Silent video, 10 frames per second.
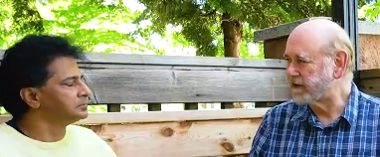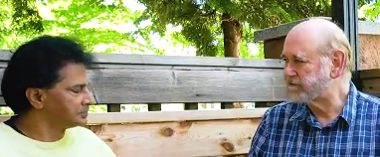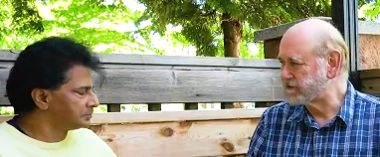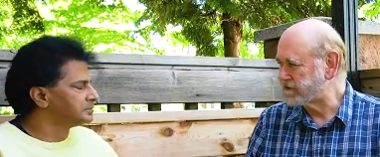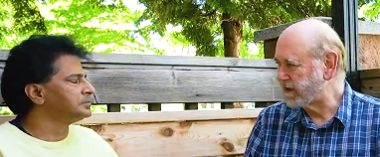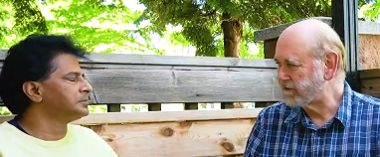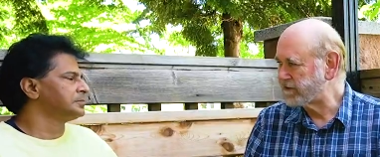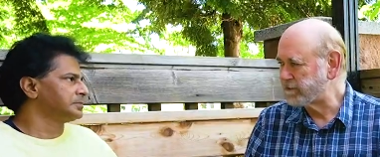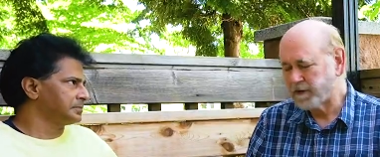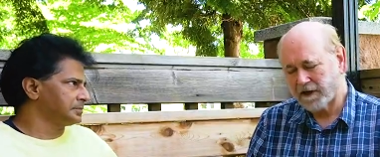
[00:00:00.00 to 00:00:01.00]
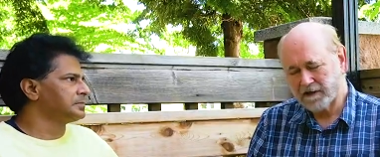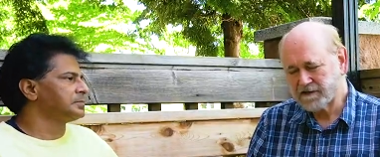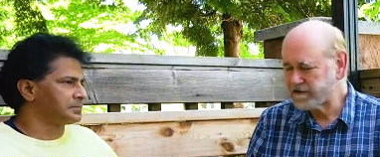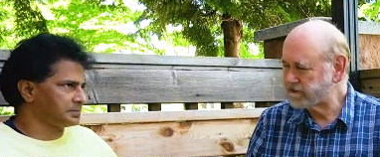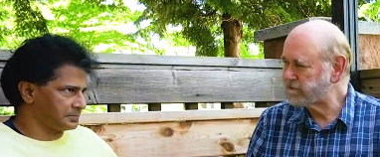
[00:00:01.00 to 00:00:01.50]
Speaker 1: love to travel, the
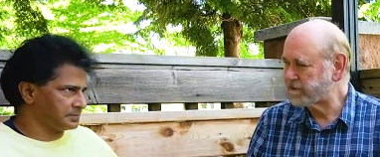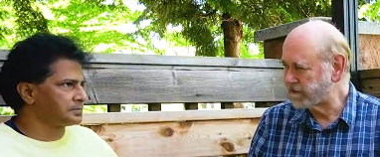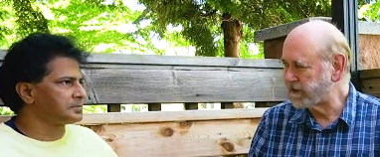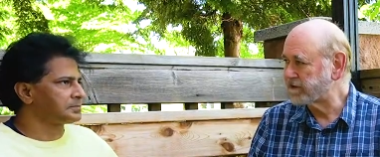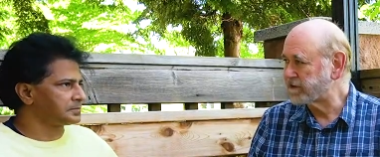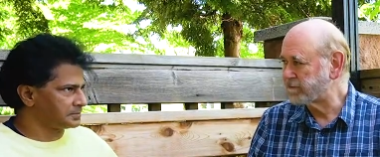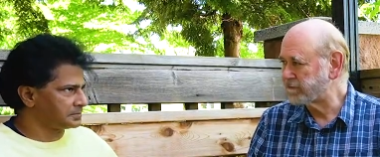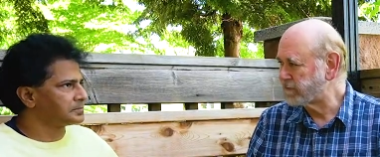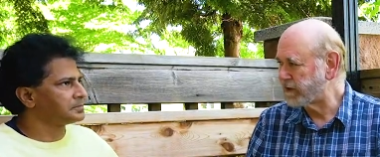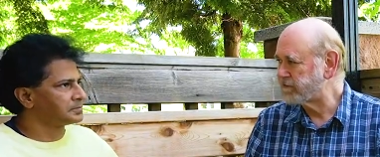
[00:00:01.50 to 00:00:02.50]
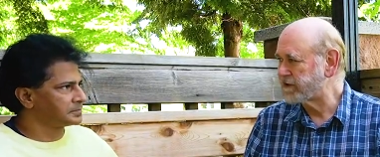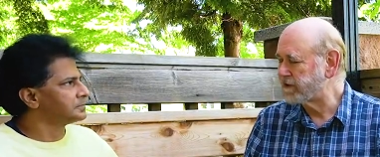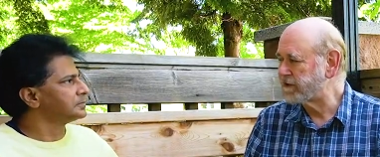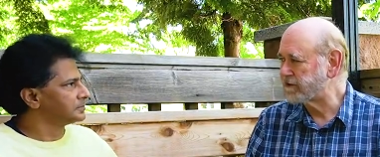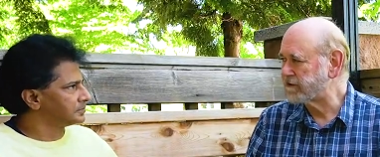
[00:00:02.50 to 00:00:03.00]
parents you know, take them wherever they
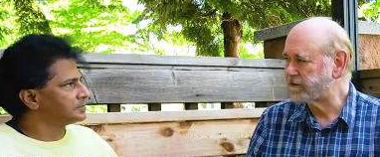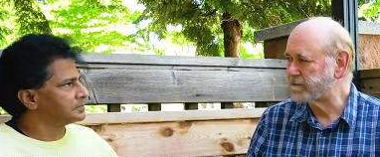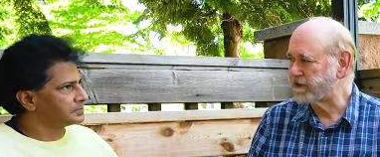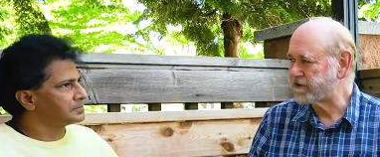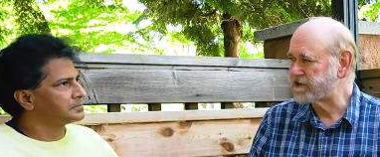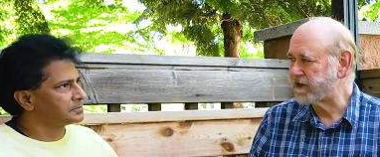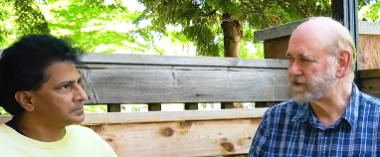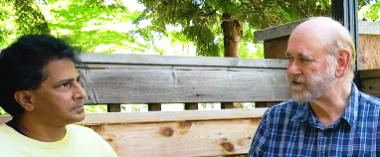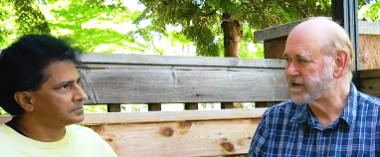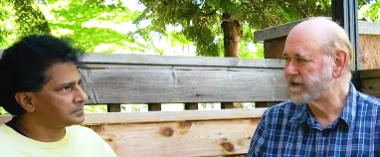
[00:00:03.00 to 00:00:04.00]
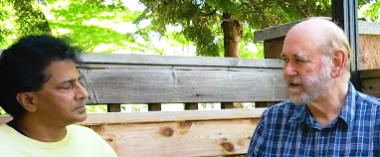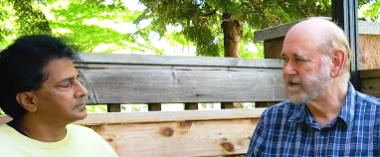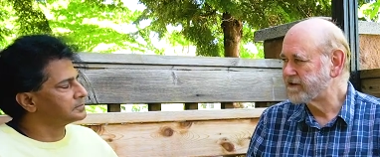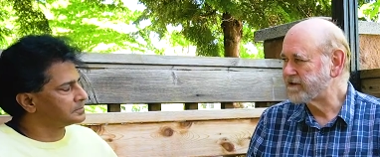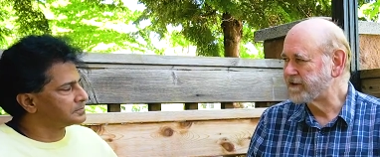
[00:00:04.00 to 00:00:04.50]
need to go to play chess.
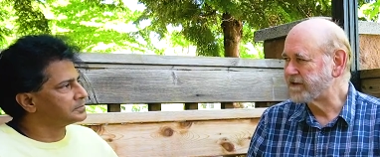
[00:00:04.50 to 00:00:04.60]
So uh,